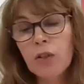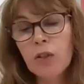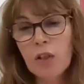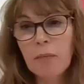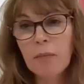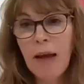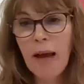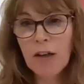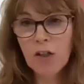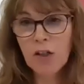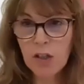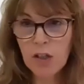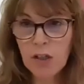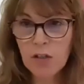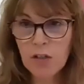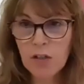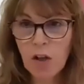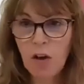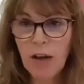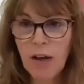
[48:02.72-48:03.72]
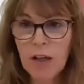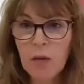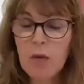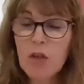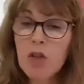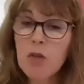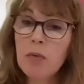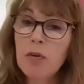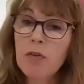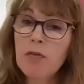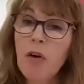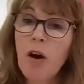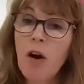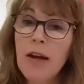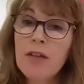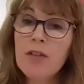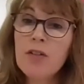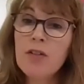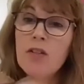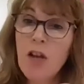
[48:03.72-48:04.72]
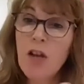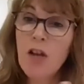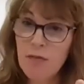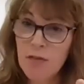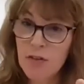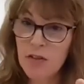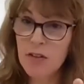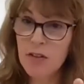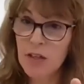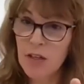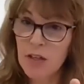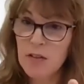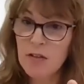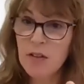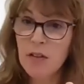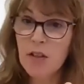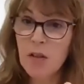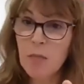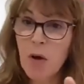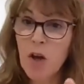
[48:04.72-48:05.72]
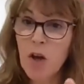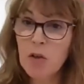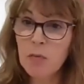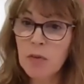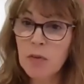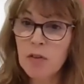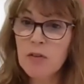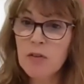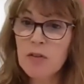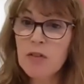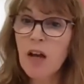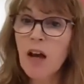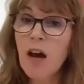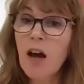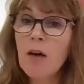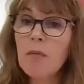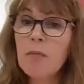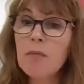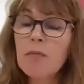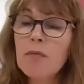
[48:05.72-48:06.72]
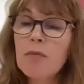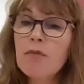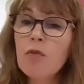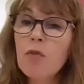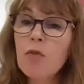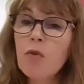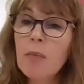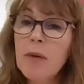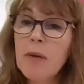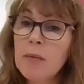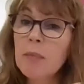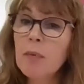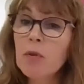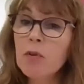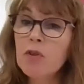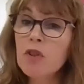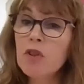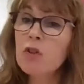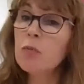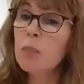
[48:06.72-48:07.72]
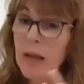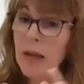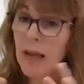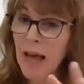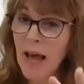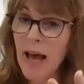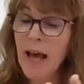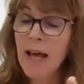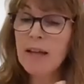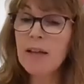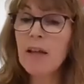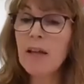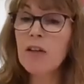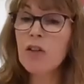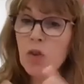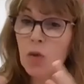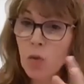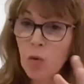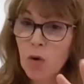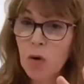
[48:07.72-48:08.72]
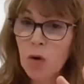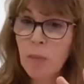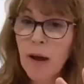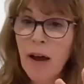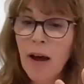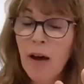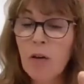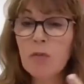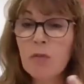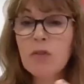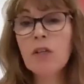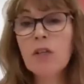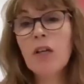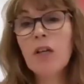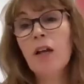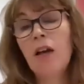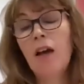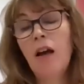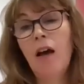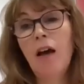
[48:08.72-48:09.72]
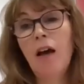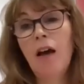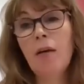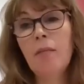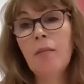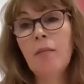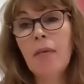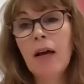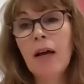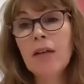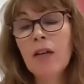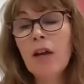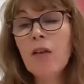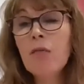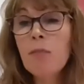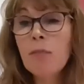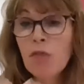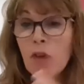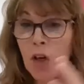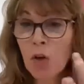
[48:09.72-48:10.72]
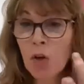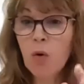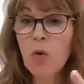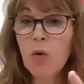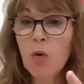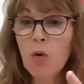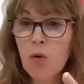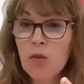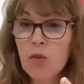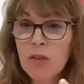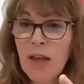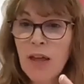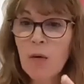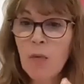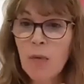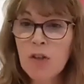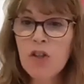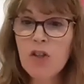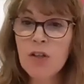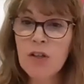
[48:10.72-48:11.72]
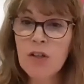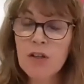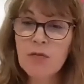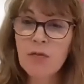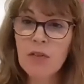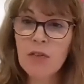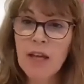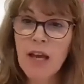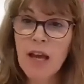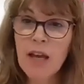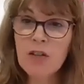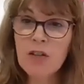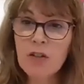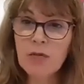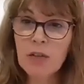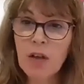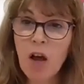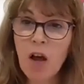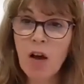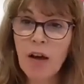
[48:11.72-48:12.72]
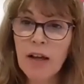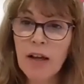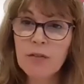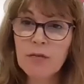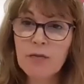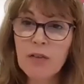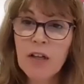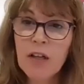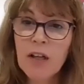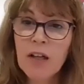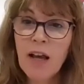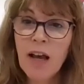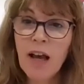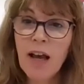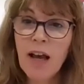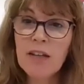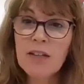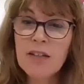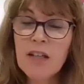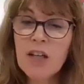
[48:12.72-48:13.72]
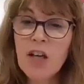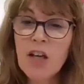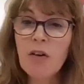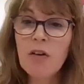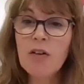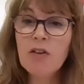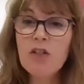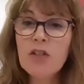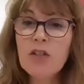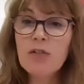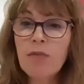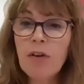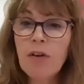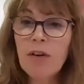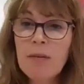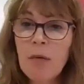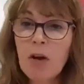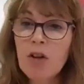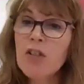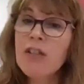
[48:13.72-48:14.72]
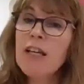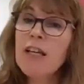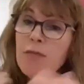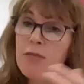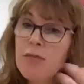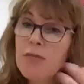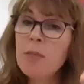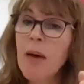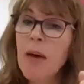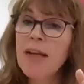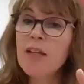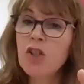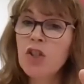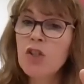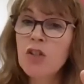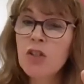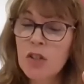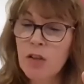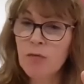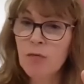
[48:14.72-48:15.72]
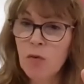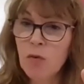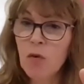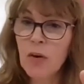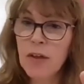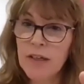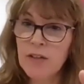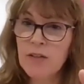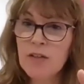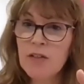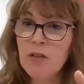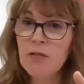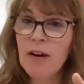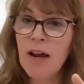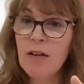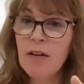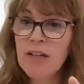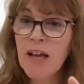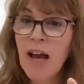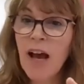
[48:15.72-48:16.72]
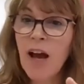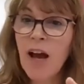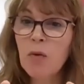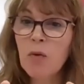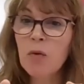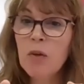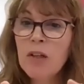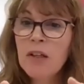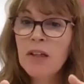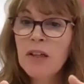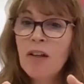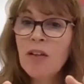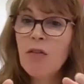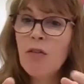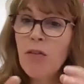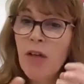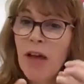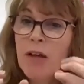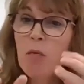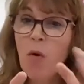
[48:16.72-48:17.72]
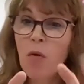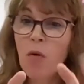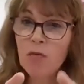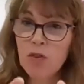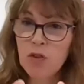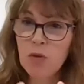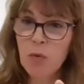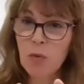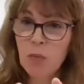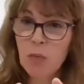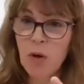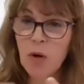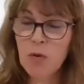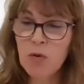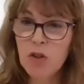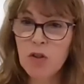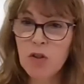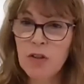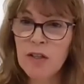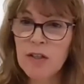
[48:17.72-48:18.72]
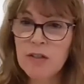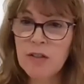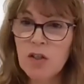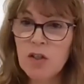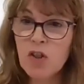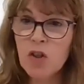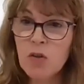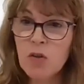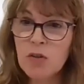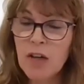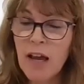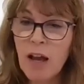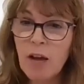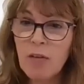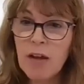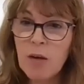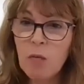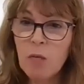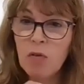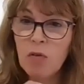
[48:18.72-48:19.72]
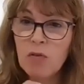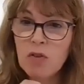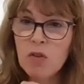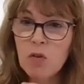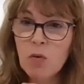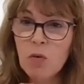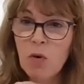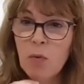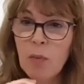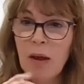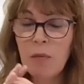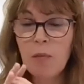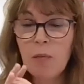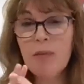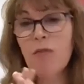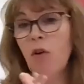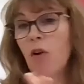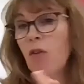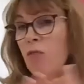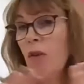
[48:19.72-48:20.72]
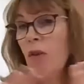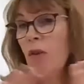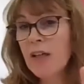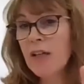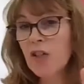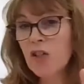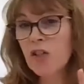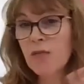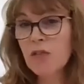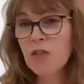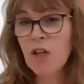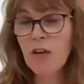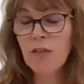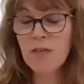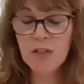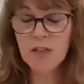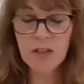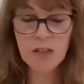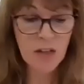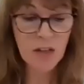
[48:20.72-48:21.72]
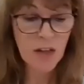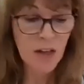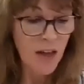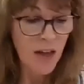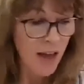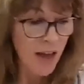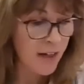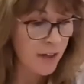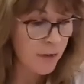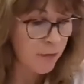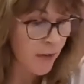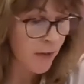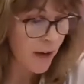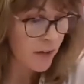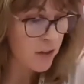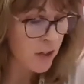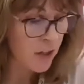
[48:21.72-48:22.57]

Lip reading: Compassion in Dying, which provides services at the moment for people to plan and talk about and record their wishes for the end of life, and gives patients a voice around how they want to approach these issues and how they want to talk about them. We've got a range of services, and in fact